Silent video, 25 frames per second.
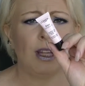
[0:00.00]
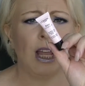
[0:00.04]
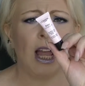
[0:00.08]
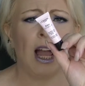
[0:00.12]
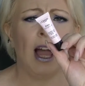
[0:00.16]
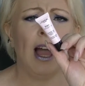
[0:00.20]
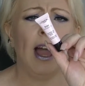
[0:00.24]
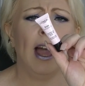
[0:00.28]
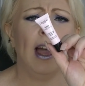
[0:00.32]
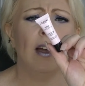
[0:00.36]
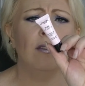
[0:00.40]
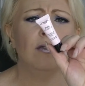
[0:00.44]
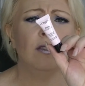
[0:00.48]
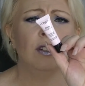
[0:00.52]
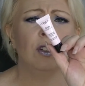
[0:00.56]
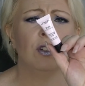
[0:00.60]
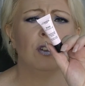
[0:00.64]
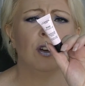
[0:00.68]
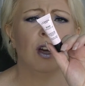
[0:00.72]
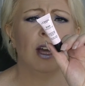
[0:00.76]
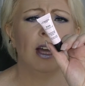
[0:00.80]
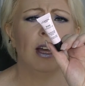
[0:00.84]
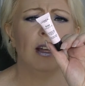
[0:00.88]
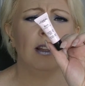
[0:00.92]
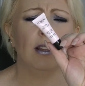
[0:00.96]
I haven't
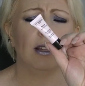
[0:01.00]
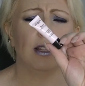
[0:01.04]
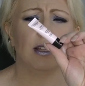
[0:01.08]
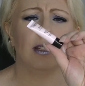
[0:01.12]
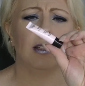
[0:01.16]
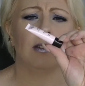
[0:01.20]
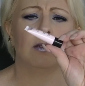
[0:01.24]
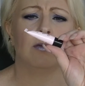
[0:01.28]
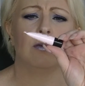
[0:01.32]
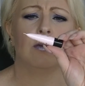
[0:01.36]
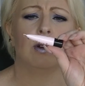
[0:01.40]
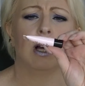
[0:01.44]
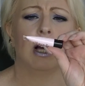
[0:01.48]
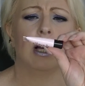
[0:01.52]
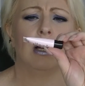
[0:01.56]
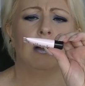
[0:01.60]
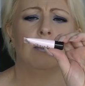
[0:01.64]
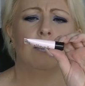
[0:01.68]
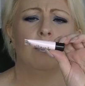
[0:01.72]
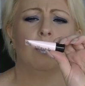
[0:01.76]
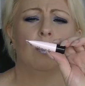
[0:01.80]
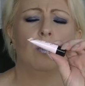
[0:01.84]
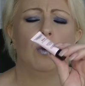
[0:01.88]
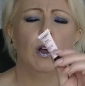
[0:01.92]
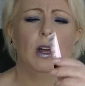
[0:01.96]
tried this
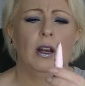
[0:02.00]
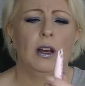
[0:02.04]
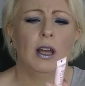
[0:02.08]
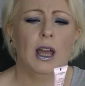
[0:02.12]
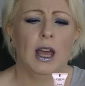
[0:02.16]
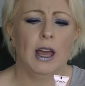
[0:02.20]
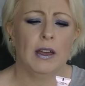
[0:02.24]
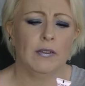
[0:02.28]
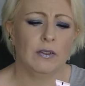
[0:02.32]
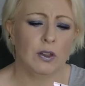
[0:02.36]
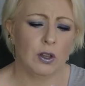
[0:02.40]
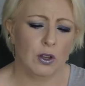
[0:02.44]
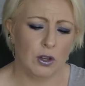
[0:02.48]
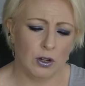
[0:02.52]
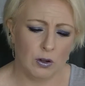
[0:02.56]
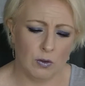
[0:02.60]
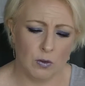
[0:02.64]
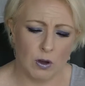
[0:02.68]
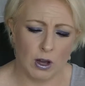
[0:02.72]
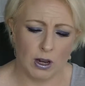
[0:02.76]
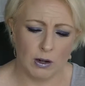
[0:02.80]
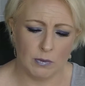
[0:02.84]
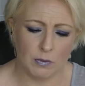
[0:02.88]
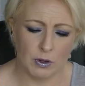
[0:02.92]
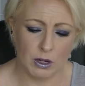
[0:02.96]
one. I have heard
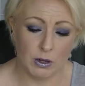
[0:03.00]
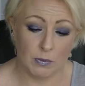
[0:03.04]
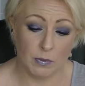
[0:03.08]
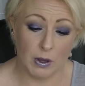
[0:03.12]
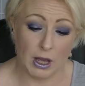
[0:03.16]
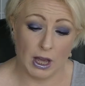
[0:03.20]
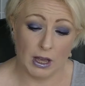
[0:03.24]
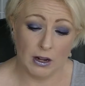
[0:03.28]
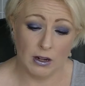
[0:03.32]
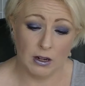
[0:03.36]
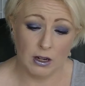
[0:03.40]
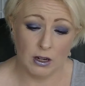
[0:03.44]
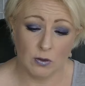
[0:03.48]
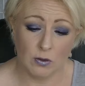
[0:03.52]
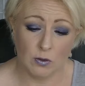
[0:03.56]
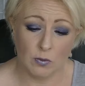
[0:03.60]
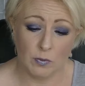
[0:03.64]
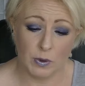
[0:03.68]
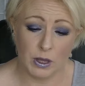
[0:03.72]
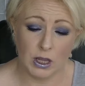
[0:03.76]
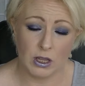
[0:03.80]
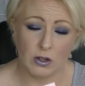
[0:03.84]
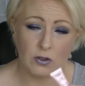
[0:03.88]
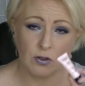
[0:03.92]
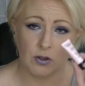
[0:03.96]
quite a bit about will
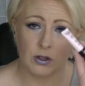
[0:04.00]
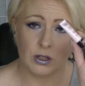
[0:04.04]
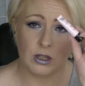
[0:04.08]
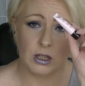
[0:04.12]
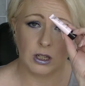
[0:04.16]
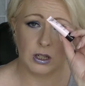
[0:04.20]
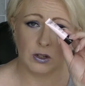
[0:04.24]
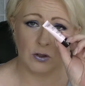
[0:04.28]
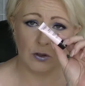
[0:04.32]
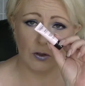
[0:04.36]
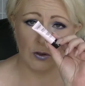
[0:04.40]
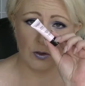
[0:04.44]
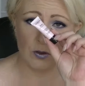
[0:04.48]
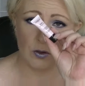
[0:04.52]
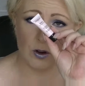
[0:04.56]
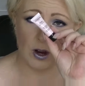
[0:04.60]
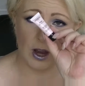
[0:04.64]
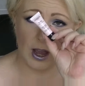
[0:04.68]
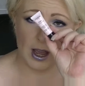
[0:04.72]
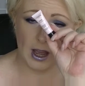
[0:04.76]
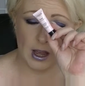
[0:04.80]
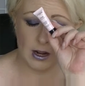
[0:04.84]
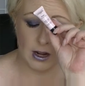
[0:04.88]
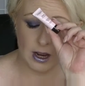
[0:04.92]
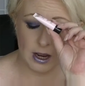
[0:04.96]
be interesting to
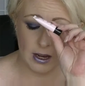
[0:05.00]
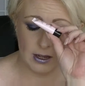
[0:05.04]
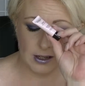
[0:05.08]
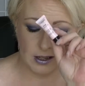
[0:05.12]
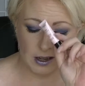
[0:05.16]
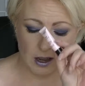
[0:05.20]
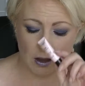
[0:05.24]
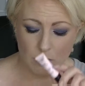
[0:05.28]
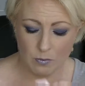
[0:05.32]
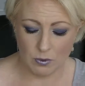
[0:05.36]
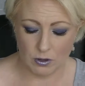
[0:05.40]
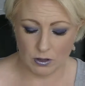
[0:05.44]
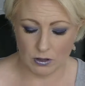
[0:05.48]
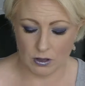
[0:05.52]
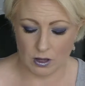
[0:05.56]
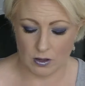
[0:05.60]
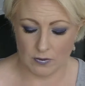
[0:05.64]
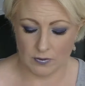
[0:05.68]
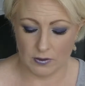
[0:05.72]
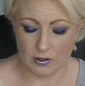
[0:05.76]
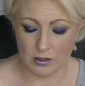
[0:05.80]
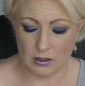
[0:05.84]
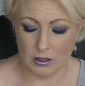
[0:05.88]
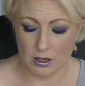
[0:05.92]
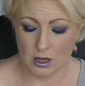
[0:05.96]
try out a sample
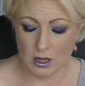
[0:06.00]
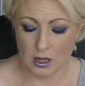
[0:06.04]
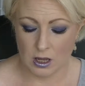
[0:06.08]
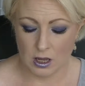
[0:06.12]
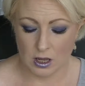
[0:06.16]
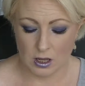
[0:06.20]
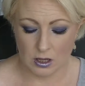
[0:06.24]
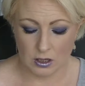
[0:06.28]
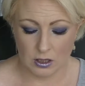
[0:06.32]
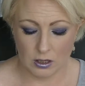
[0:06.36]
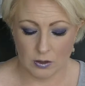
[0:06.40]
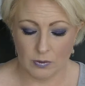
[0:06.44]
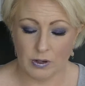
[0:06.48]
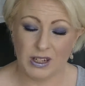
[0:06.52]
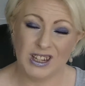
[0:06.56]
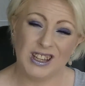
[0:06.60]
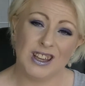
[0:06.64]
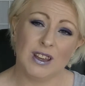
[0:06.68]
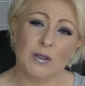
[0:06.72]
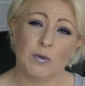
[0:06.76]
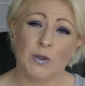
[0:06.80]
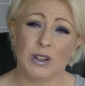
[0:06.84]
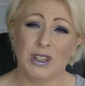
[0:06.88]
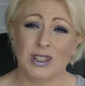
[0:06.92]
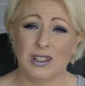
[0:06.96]
of it. So we did
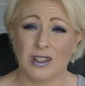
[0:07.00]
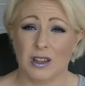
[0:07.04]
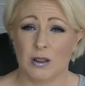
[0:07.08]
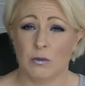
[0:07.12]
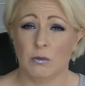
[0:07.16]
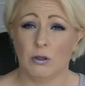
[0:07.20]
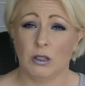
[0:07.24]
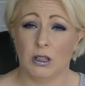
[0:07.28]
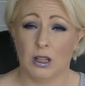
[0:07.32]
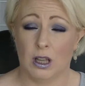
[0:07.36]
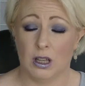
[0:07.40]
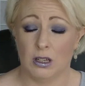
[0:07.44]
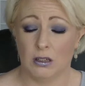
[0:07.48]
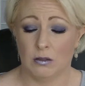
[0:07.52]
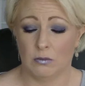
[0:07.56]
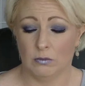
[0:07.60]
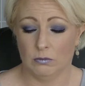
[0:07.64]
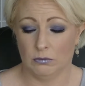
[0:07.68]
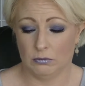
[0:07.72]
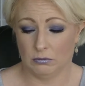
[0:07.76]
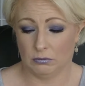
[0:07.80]
get one sample item.